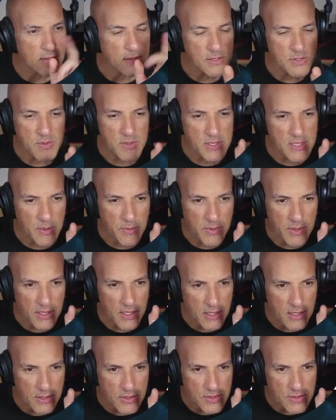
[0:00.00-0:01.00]
This is something
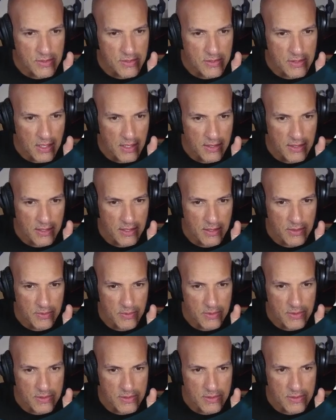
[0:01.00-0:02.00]
else. I think it
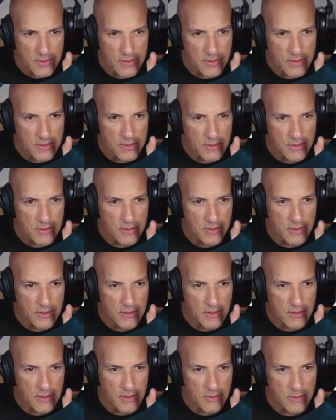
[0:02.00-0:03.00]
was
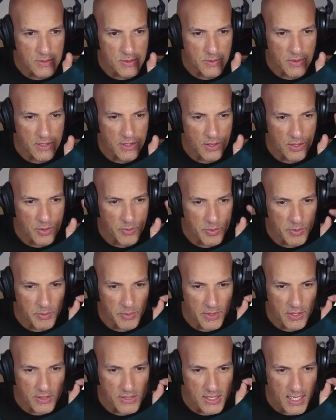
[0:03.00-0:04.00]
one of the open
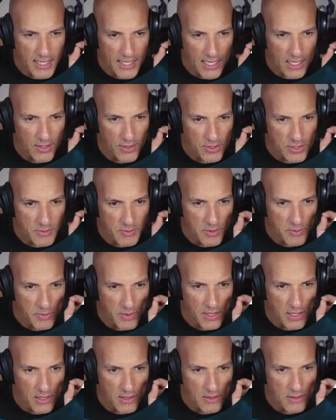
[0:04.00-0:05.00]
PRs. I cannot remember
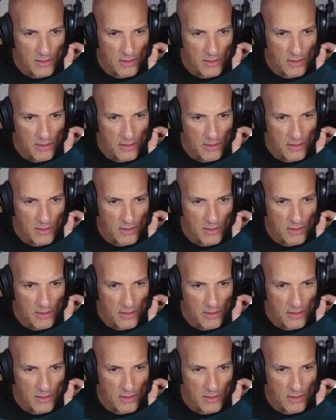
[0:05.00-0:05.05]
now.